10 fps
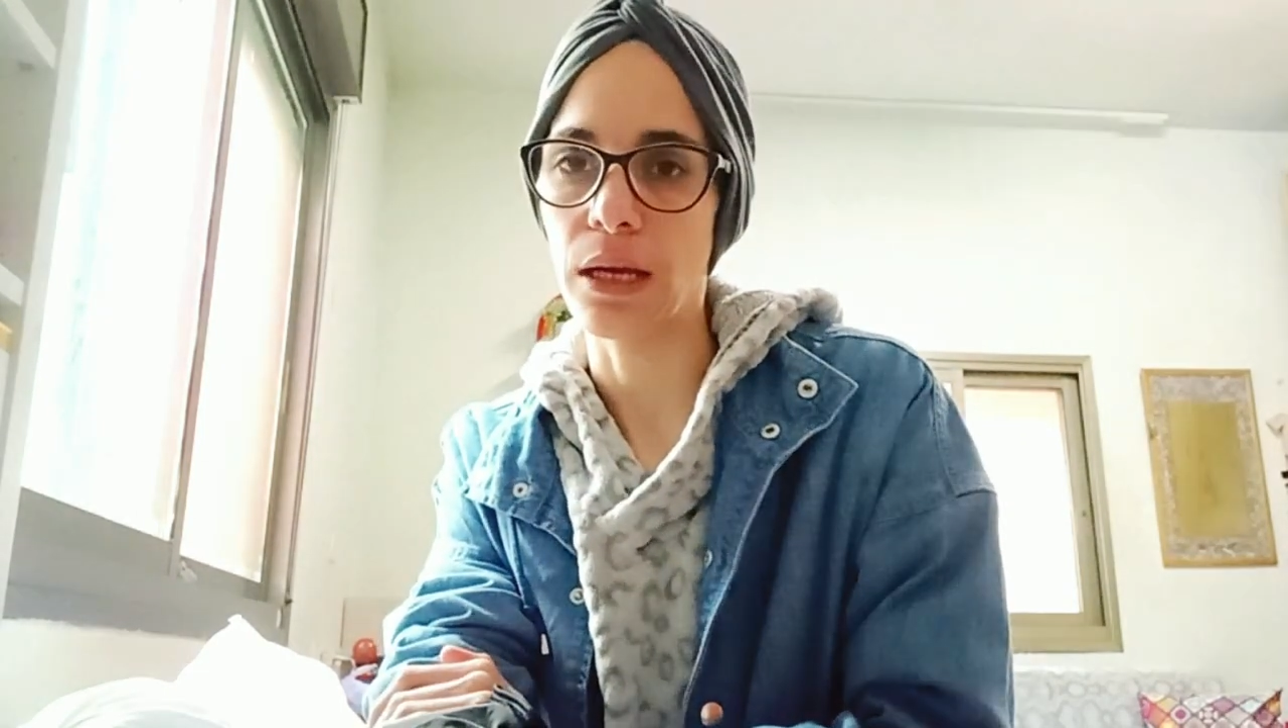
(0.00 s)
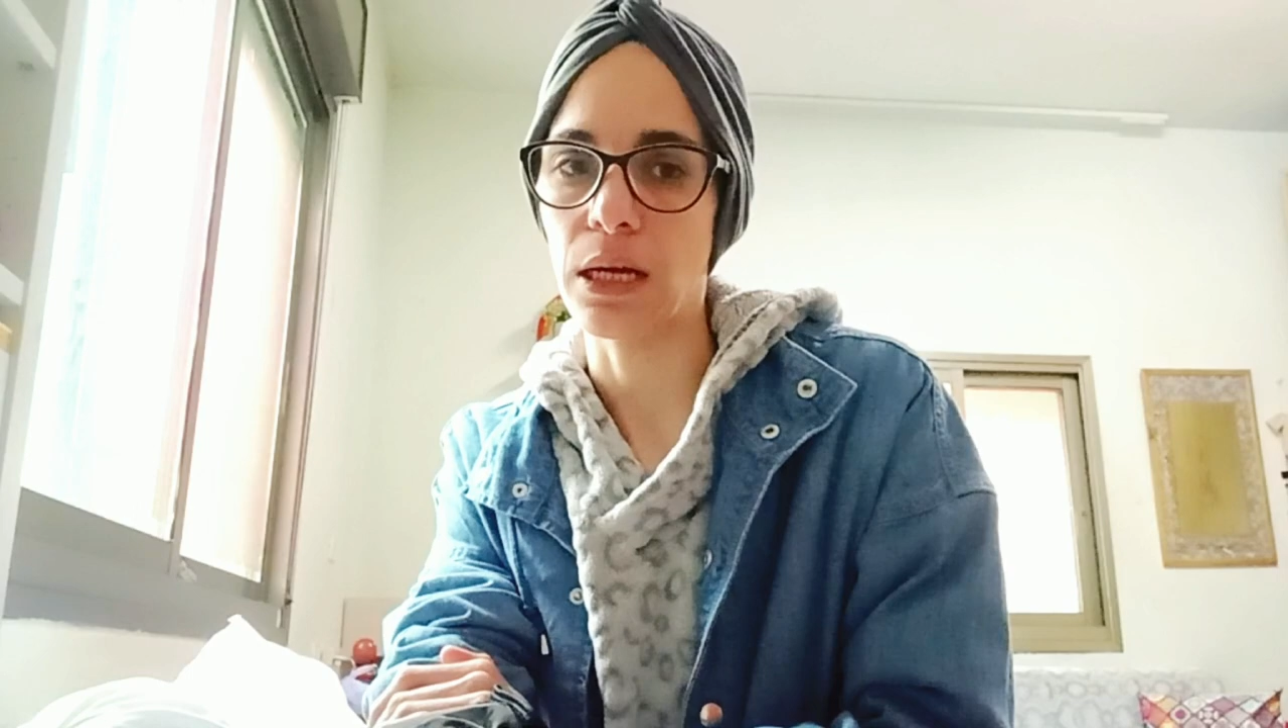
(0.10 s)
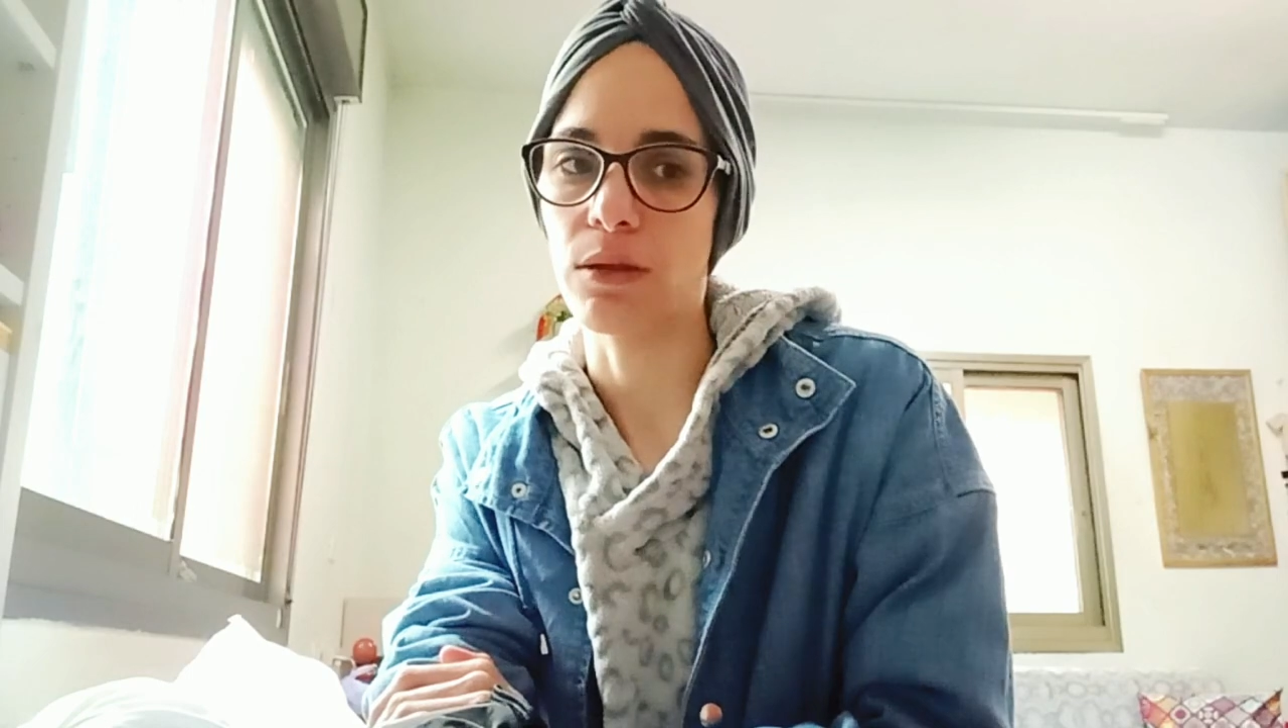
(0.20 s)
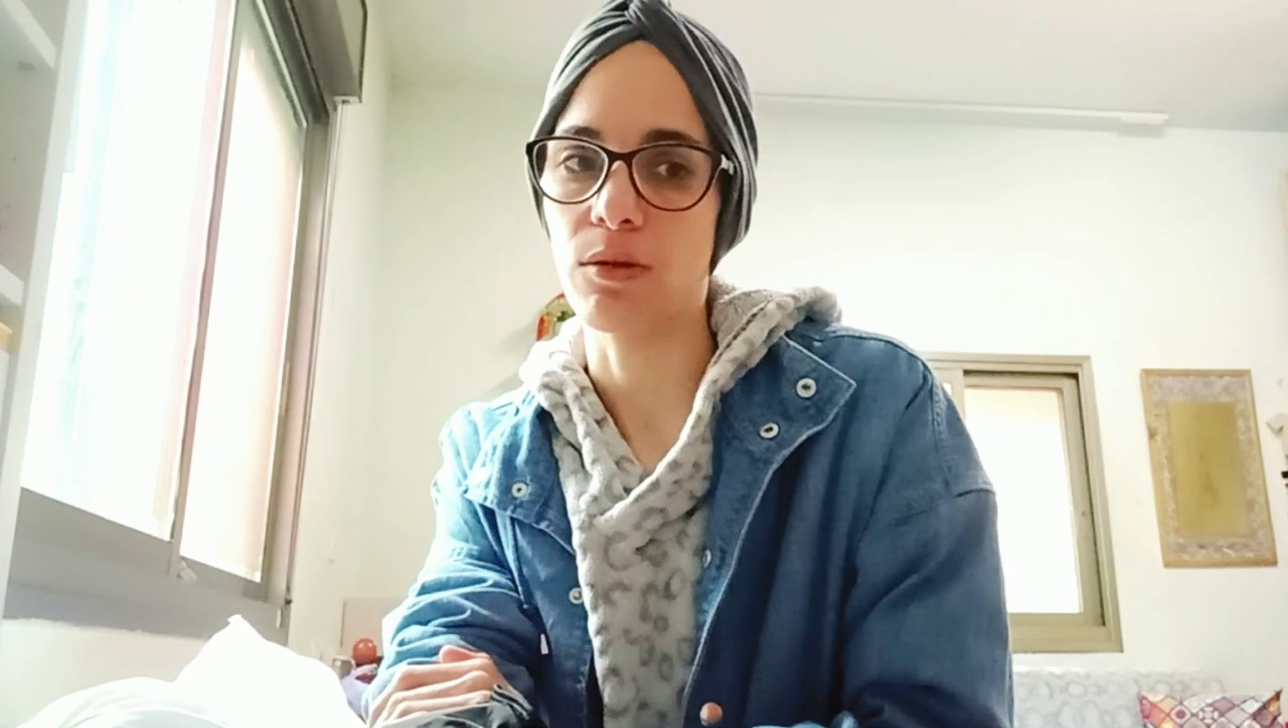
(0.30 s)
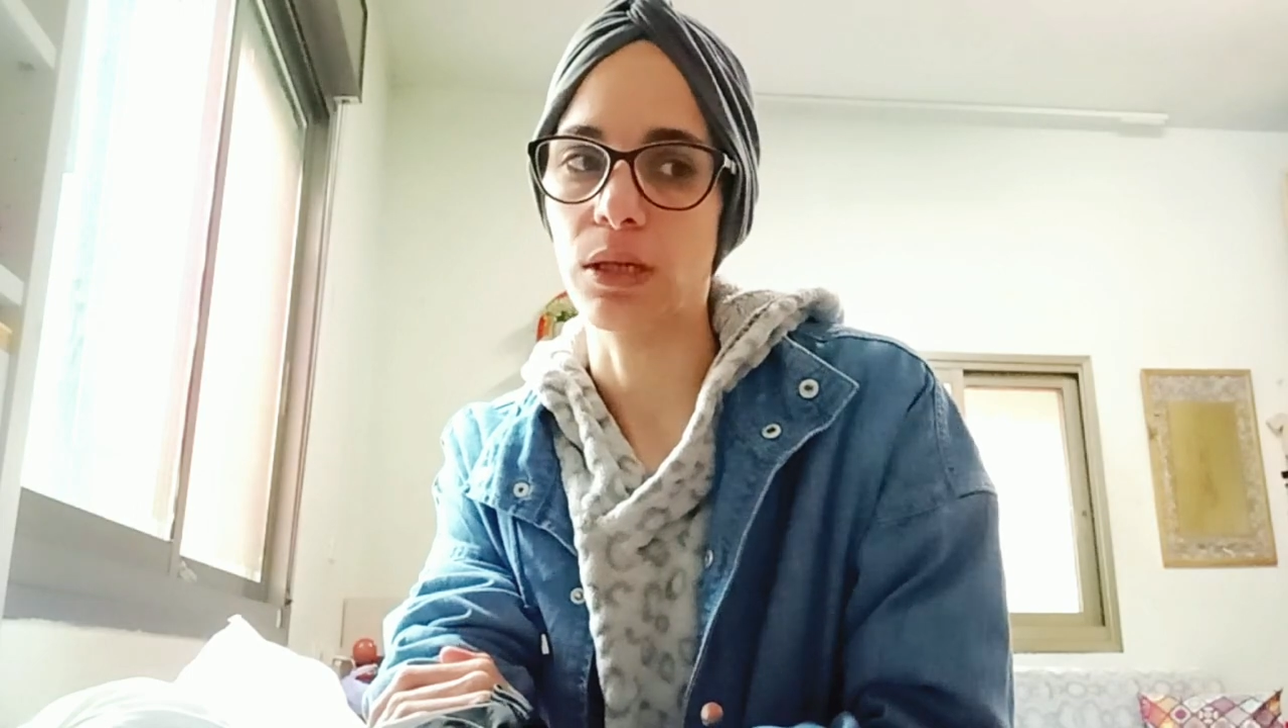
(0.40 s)

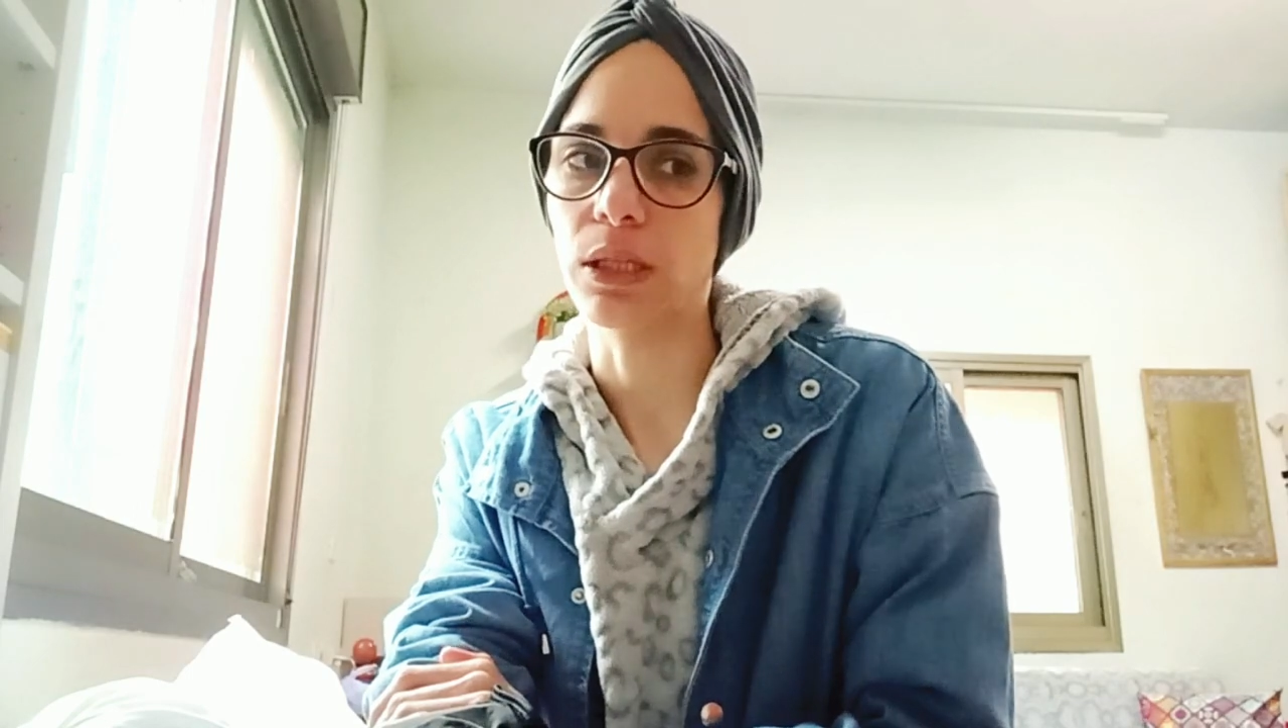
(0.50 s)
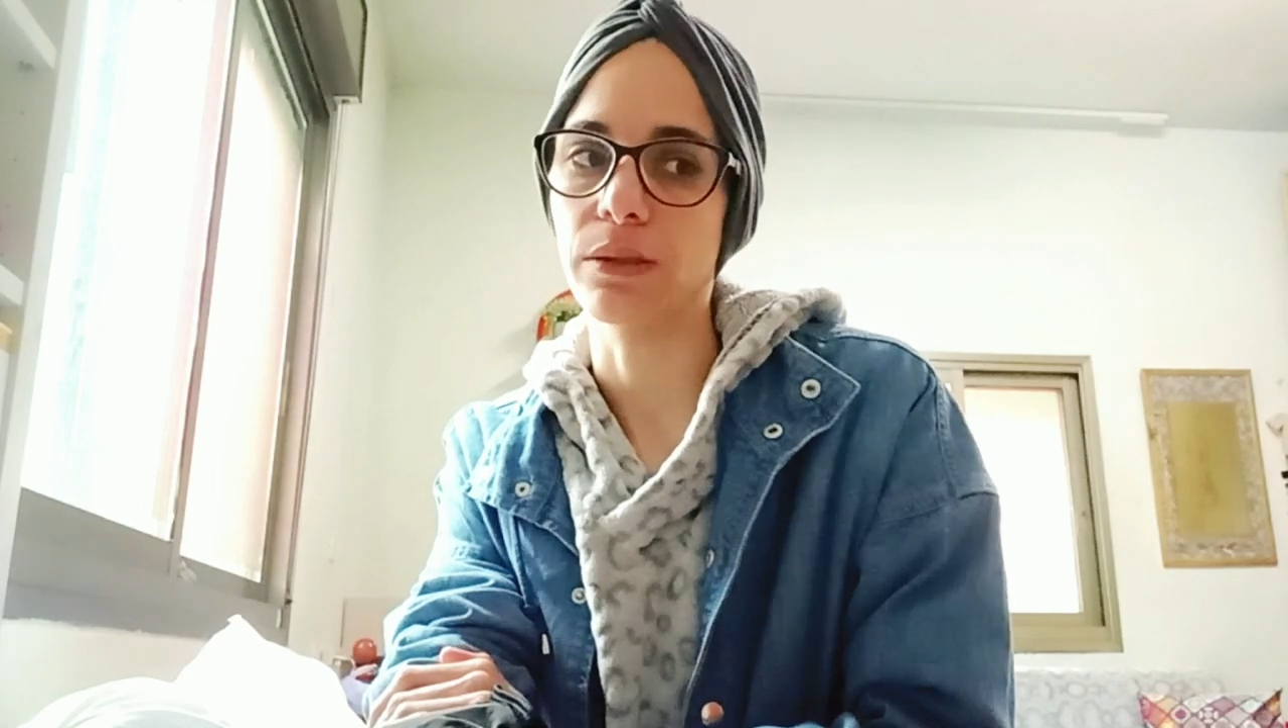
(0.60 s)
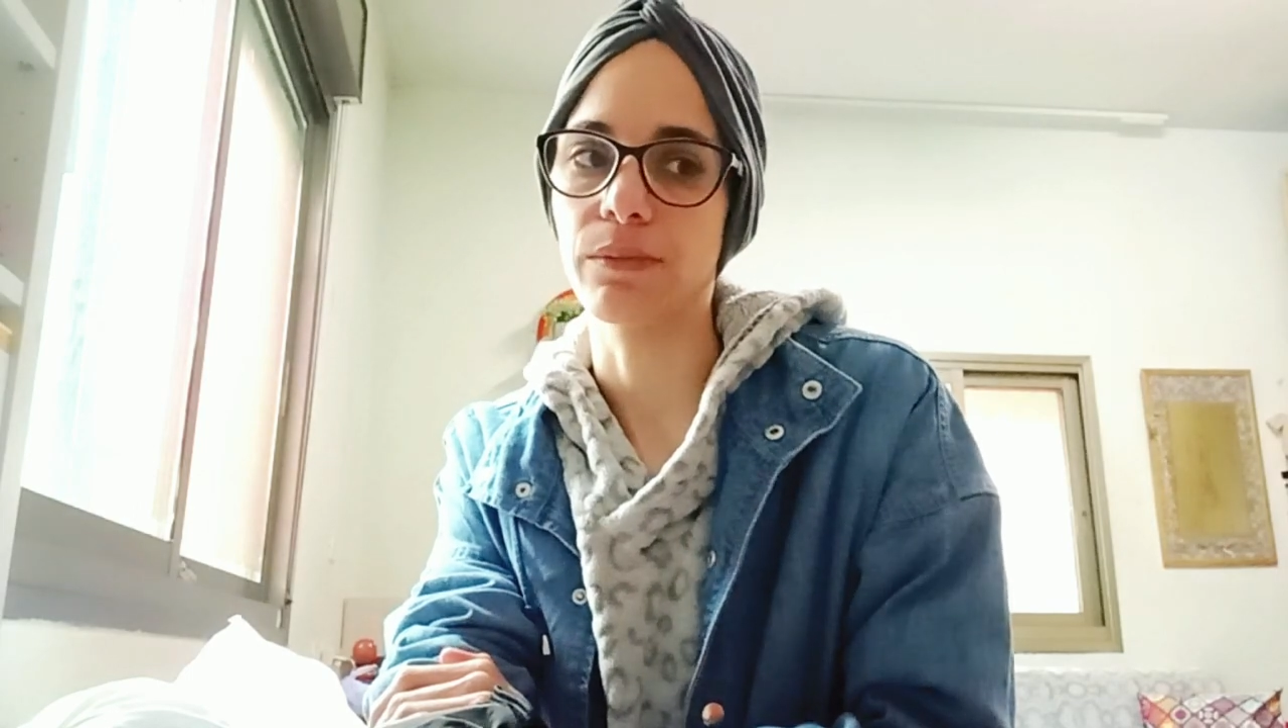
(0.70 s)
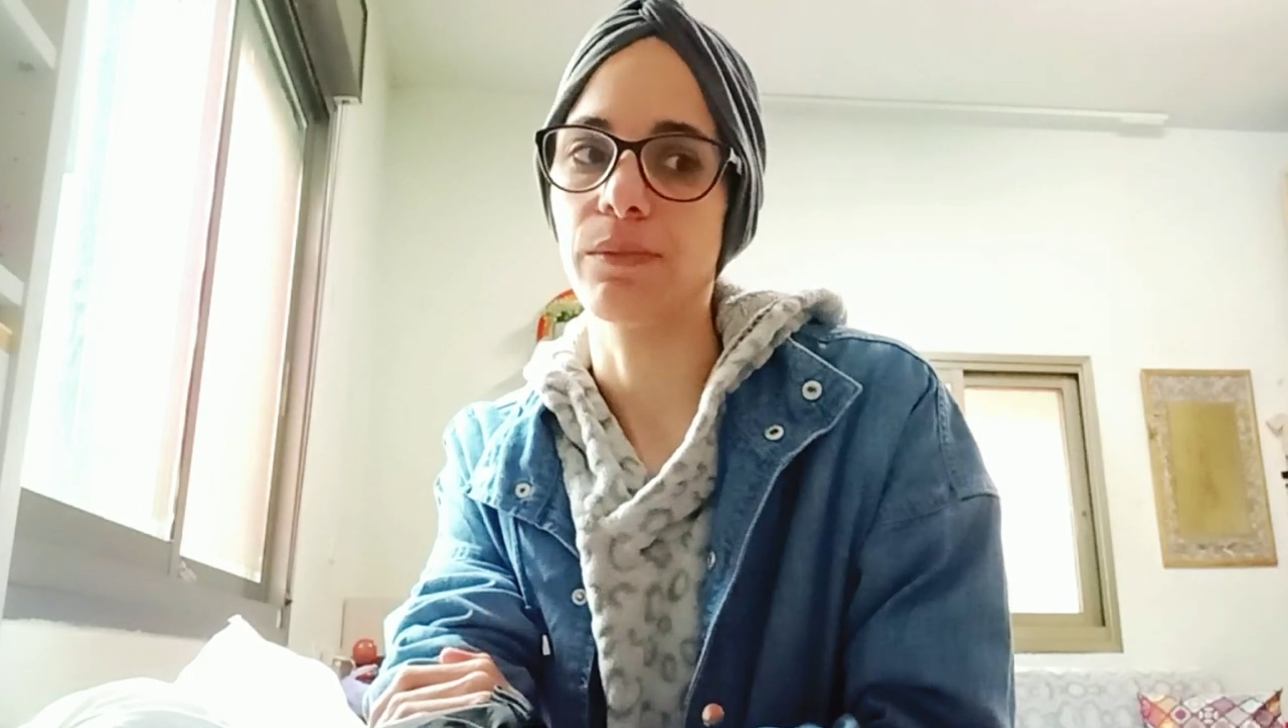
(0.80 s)
had to ask